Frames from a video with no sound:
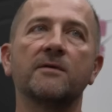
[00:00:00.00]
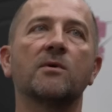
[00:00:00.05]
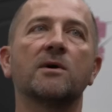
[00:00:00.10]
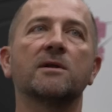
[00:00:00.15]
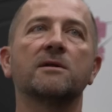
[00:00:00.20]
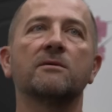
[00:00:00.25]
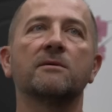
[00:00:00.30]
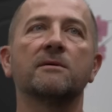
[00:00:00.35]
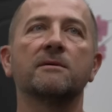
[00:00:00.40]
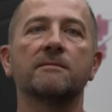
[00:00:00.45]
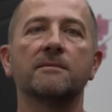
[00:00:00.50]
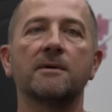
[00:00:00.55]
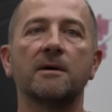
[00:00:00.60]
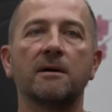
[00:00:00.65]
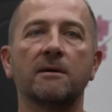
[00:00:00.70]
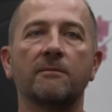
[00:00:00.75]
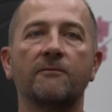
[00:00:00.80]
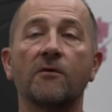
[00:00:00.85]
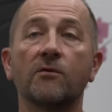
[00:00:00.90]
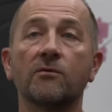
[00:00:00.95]
want
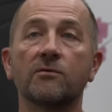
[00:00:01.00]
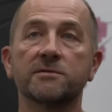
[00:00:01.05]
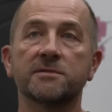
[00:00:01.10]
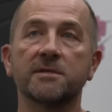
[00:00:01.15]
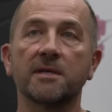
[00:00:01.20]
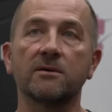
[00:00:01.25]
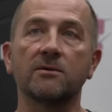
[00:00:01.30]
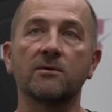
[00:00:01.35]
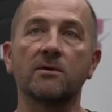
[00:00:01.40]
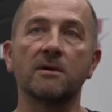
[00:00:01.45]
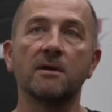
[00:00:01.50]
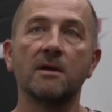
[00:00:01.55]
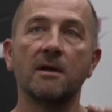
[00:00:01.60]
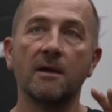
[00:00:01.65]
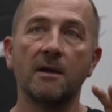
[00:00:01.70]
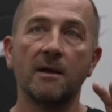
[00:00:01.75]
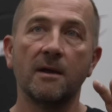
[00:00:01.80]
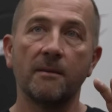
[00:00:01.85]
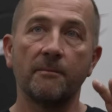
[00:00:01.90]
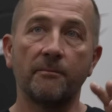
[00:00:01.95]
to focusing on
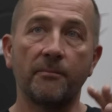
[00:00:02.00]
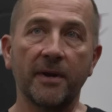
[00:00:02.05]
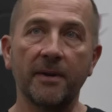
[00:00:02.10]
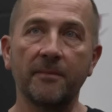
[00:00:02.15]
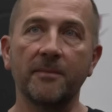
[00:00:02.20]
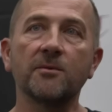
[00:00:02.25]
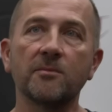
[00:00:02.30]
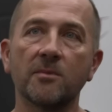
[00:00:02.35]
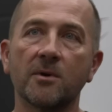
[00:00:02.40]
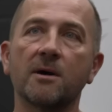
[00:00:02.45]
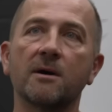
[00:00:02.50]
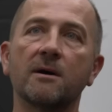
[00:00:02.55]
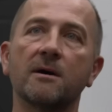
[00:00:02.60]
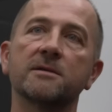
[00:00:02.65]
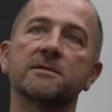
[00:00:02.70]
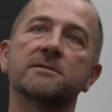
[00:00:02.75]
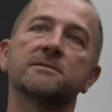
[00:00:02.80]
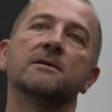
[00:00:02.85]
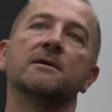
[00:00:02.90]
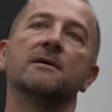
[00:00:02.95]
premium
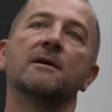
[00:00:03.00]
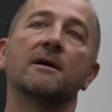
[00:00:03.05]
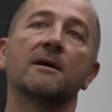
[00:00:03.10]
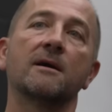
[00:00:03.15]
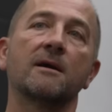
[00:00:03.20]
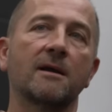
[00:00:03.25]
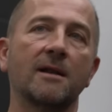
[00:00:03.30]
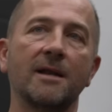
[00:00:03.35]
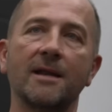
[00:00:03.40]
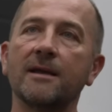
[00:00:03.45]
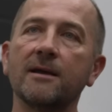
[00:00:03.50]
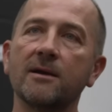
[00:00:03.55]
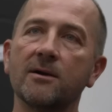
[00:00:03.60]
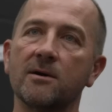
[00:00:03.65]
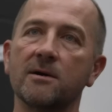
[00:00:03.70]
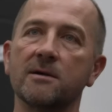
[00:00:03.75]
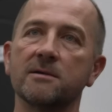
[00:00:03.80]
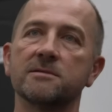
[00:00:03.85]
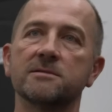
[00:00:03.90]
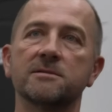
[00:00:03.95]
cars, clean
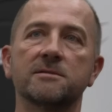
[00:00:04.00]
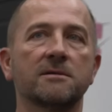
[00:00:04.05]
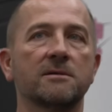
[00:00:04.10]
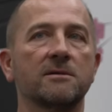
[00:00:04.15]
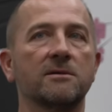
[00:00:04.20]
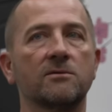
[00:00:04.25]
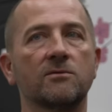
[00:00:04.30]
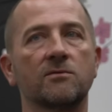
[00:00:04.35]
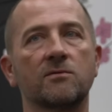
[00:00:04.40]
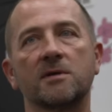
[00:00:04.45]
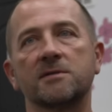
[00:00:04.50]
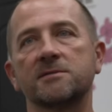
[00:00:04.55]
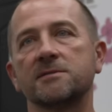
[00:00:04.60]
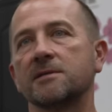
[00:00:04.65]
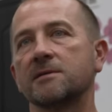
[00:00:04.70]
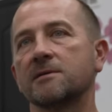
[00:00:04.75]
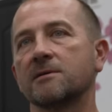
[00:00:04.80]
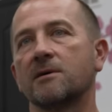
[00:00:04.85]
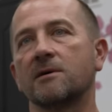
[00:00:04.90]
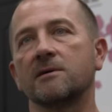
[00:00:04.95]
cars, no
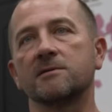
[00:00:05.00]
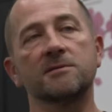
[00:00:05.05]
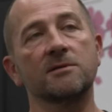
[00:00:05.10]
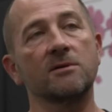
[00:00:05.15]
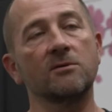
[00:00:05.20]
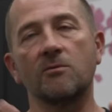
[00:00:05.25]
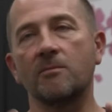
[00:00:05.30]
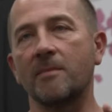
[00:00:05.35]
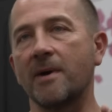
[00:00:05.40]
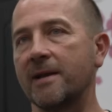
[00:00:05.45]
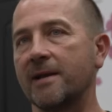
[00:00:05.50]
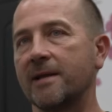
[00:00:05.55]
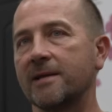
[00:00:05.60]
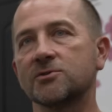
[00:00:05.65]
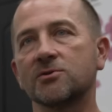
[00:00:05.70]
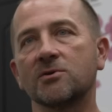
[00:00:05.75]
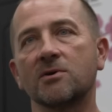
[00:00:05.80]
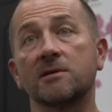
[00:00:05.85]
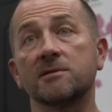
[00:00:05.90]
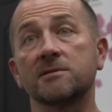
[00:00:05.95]
rusted cars, low
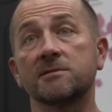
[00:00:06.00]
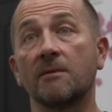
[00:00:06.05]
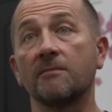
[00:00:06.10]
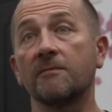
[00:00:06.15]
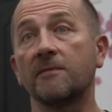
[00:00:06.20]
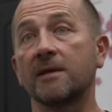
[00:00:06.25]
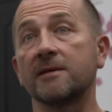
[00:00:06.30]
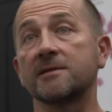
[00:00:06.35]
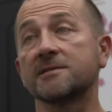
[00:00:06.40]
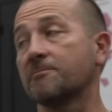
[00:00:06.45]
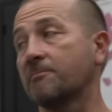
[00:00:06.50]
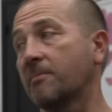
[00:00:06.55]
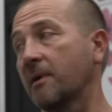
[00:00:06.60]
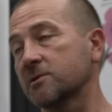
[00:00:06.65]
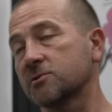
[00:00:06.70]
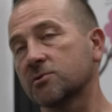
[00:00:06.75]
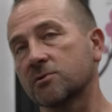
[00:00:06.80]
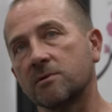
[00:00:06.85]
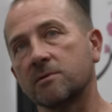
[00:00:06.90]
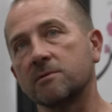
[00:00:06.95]
mileage cars, something
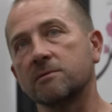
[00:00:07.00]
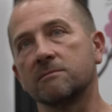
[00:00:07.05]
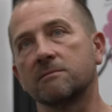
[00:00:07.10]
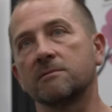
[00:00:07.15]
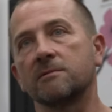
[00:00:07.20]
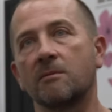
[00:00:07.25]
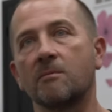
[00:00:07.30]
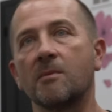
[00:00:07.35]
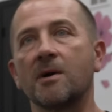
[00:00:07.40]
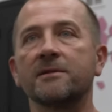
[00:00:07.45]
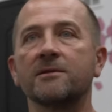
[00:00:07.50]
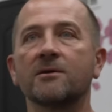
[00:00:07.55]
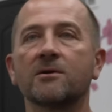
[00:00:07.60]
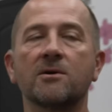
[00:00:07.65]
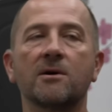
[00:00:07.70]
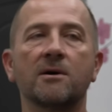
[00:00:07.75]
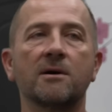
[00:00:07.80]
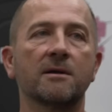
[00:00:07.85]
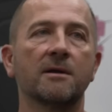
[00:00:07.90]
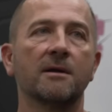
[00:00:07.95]
special about the
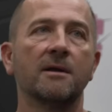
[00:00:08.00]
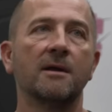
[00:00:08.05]
car.